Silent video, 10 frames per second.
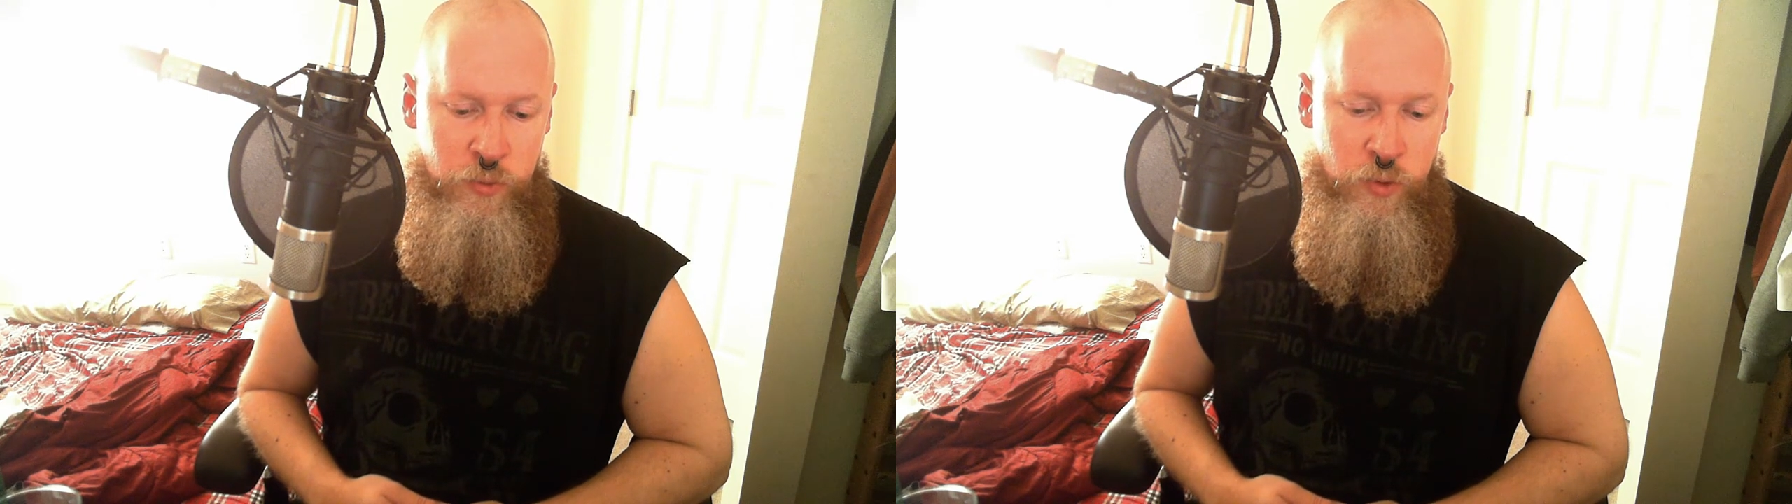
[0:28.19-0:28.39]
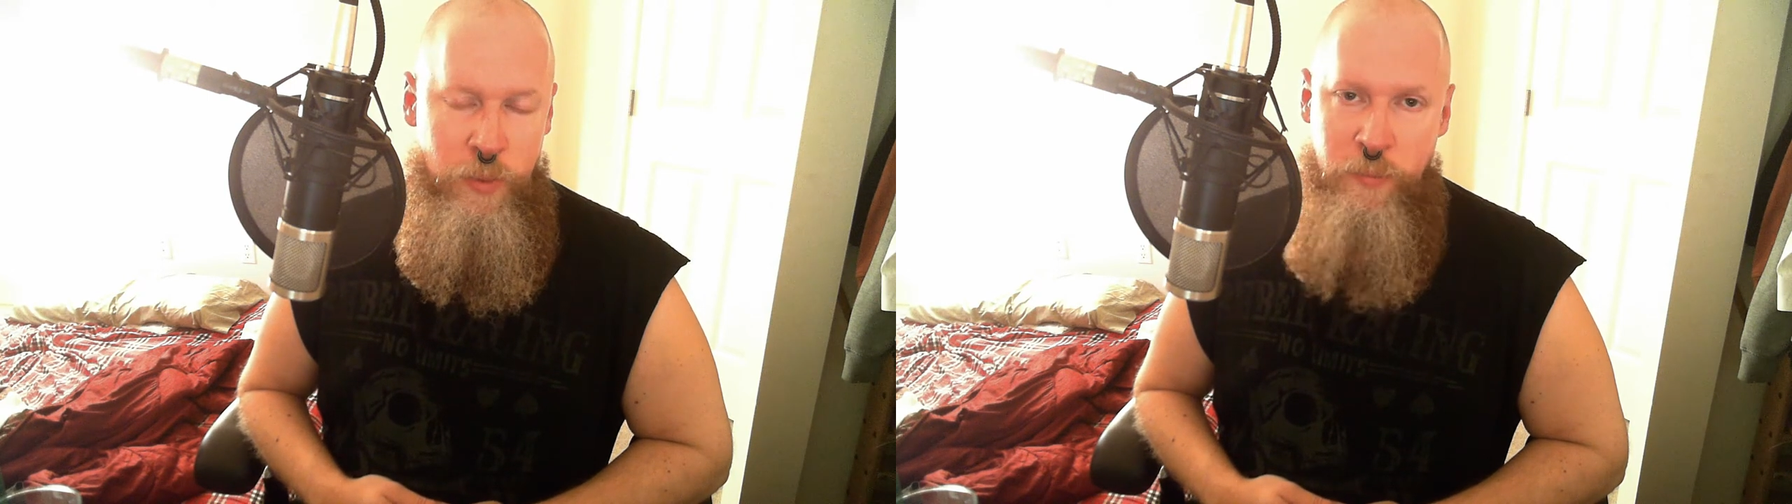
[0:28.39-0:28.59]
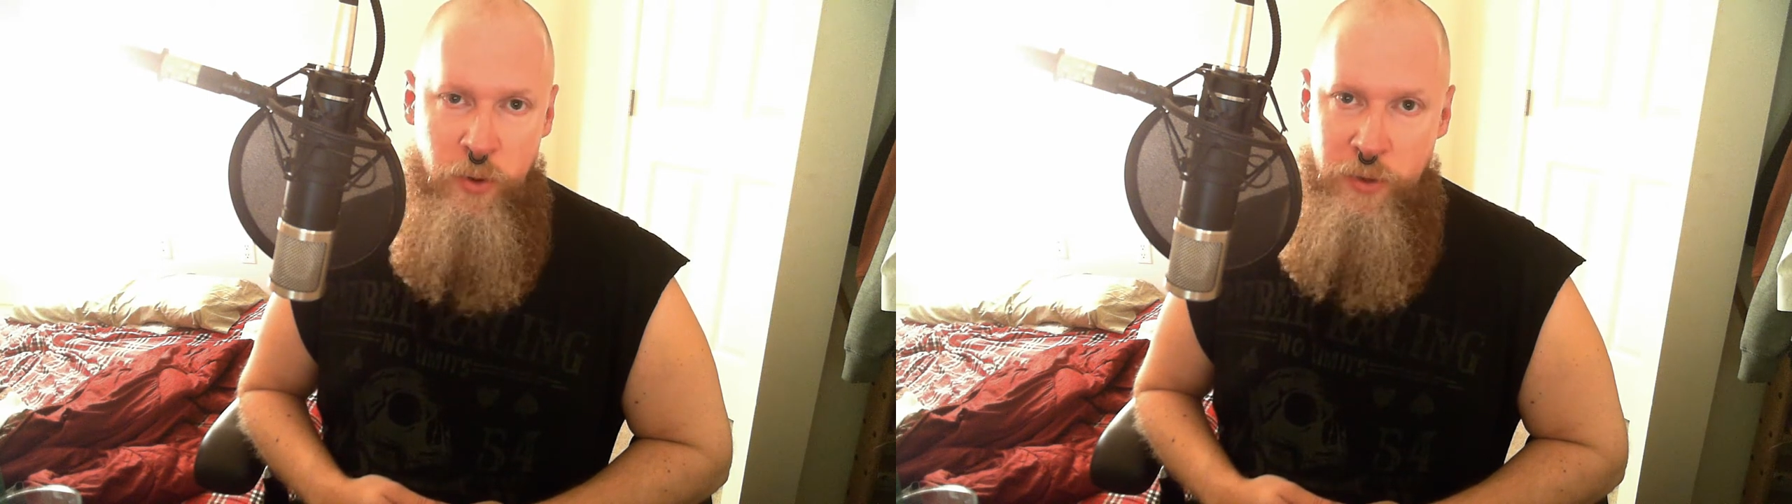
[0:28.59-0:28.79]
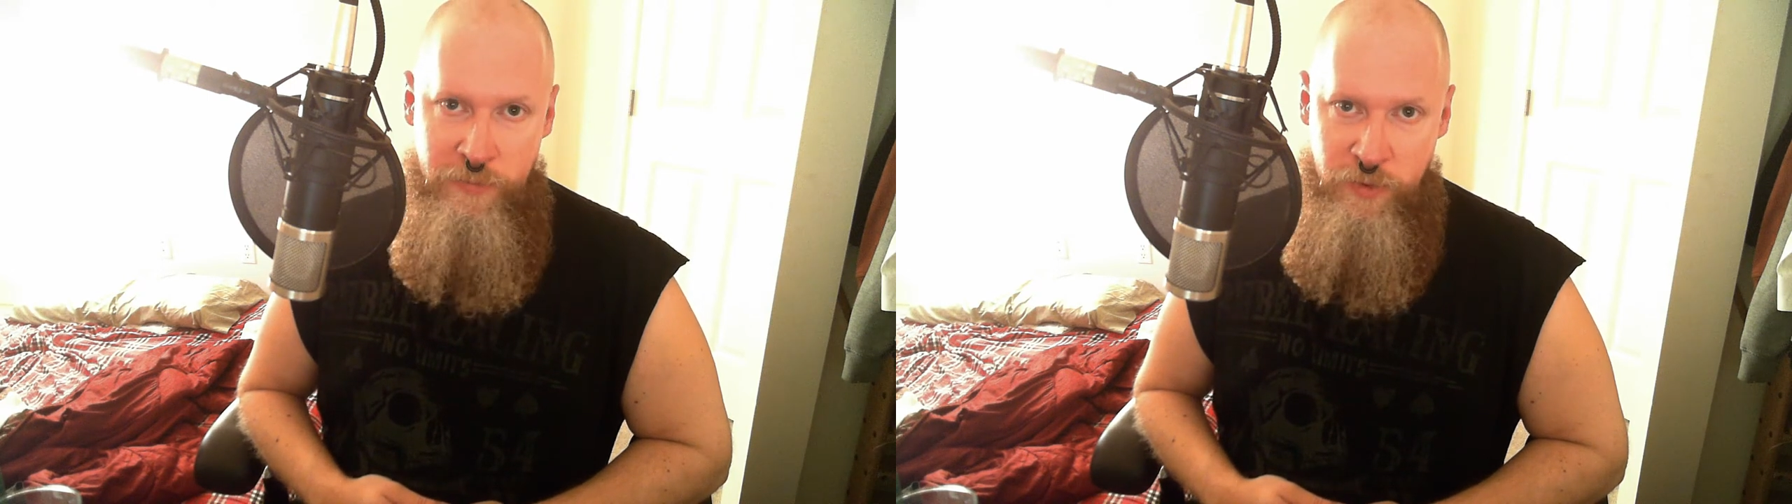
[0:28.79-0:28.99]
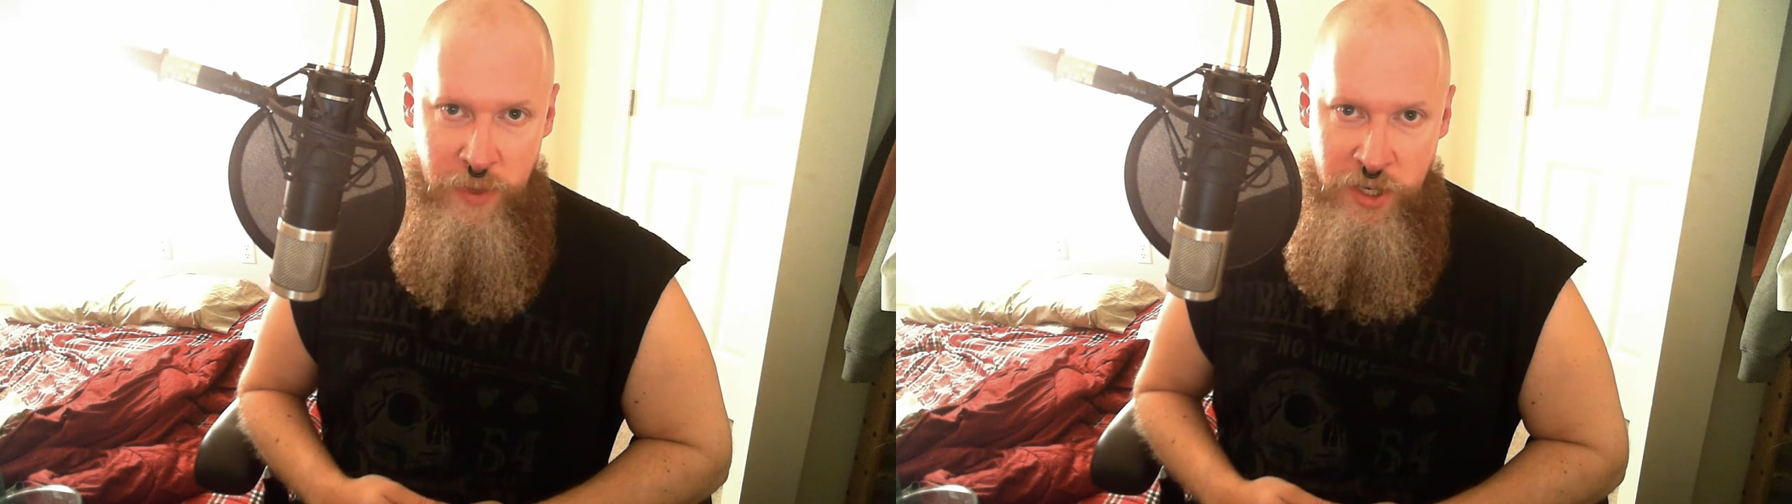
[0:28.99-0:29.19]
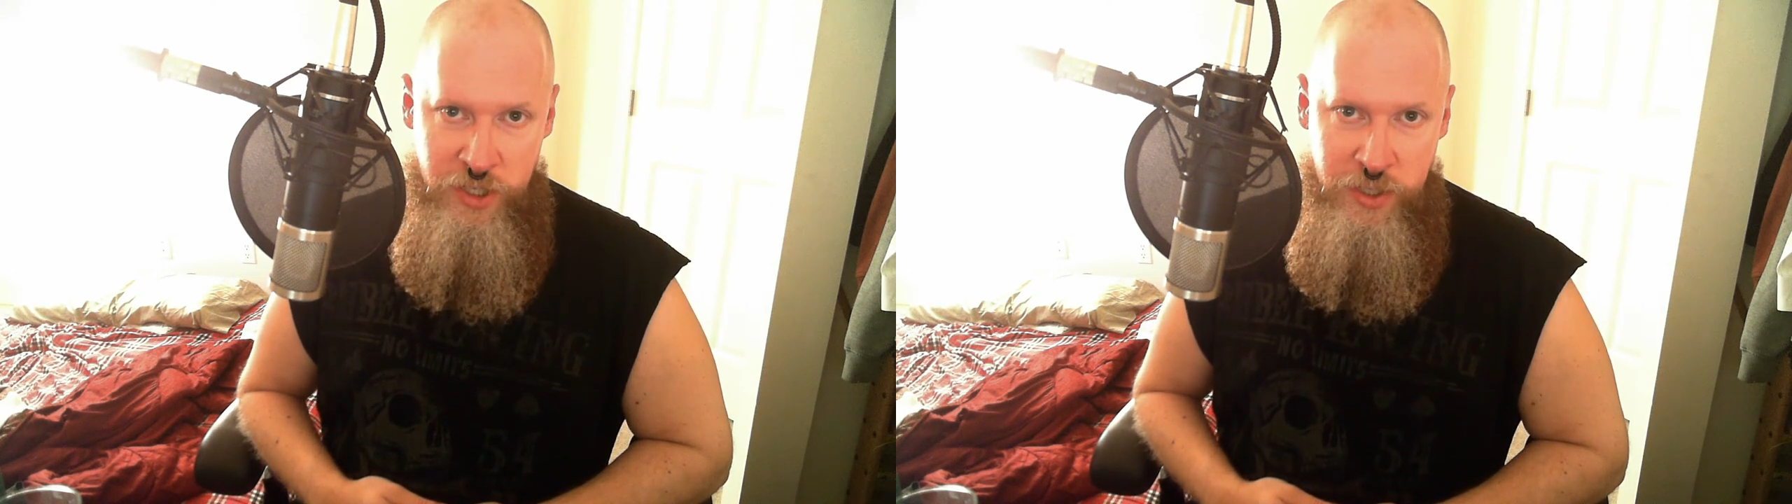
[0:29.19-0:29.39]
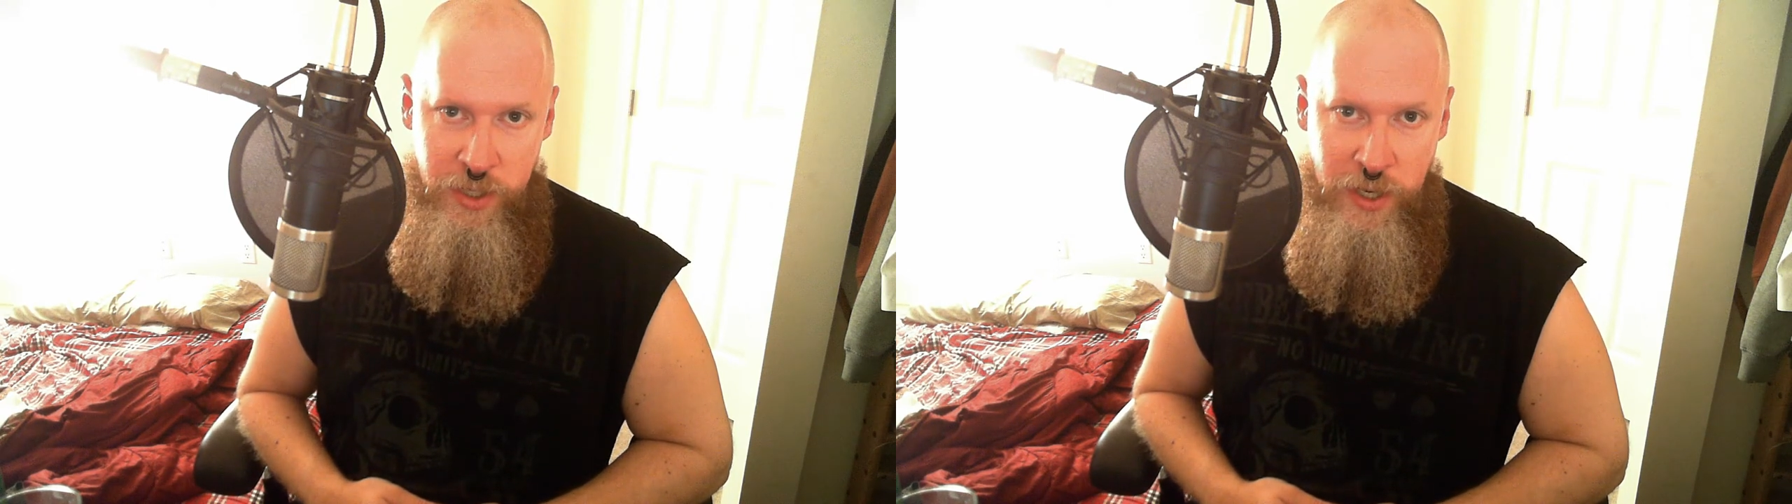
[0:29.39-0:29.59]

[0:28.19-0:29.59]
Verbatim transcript: remember information